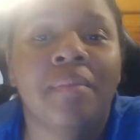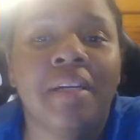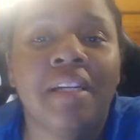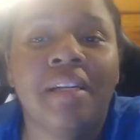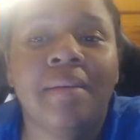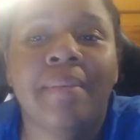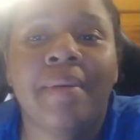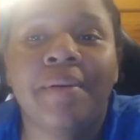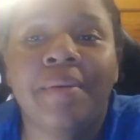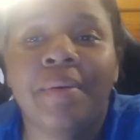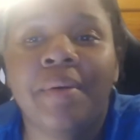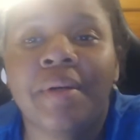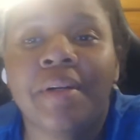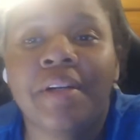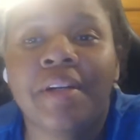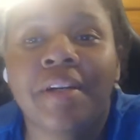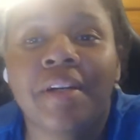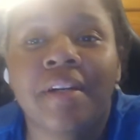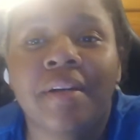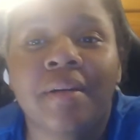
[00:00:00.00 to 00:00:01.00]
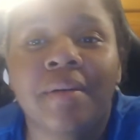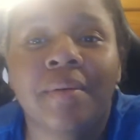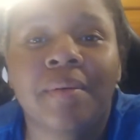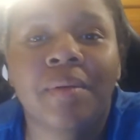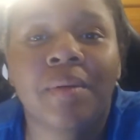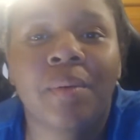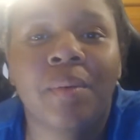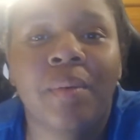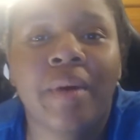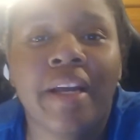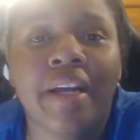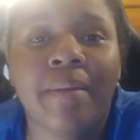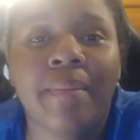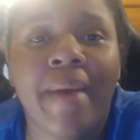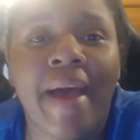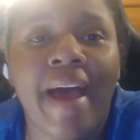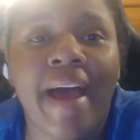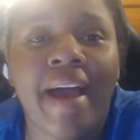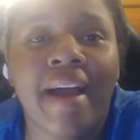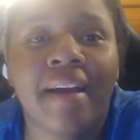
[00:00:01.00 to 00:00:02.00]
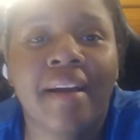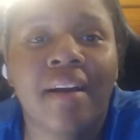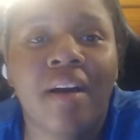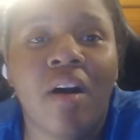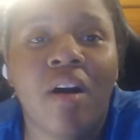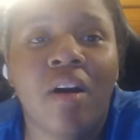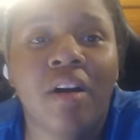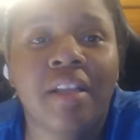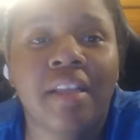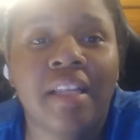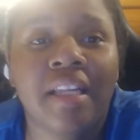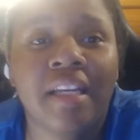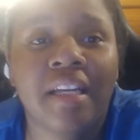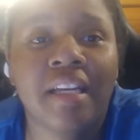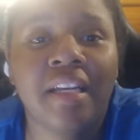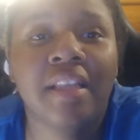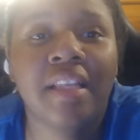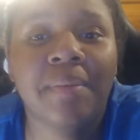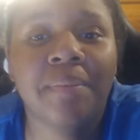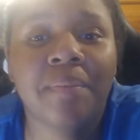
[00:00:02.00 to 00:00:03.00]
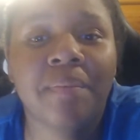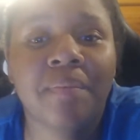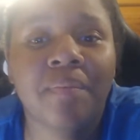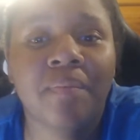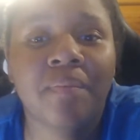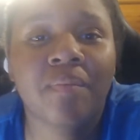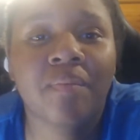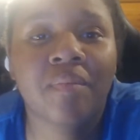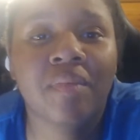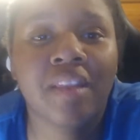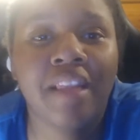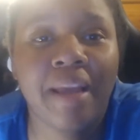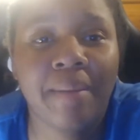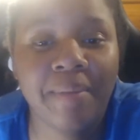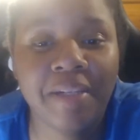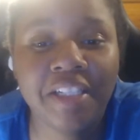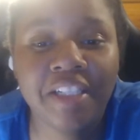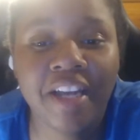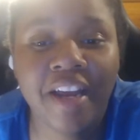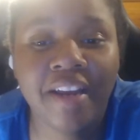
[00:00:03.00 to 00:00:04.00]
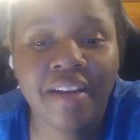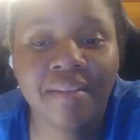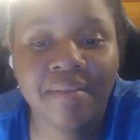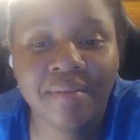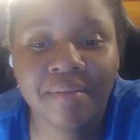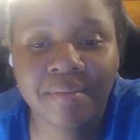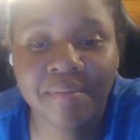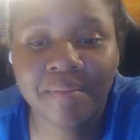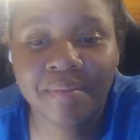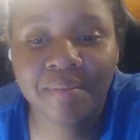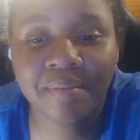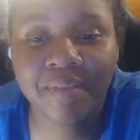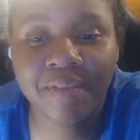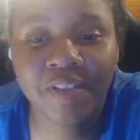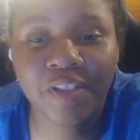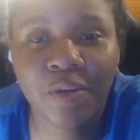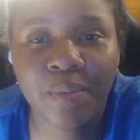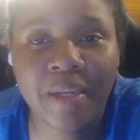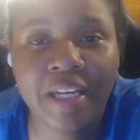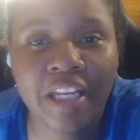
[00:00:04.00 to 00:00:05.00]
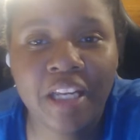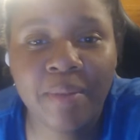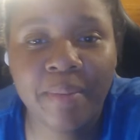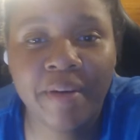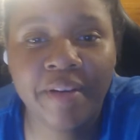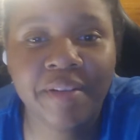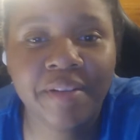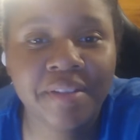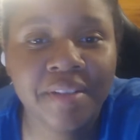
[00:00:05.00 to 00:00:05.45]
my order way back on the, let me check, so many emails,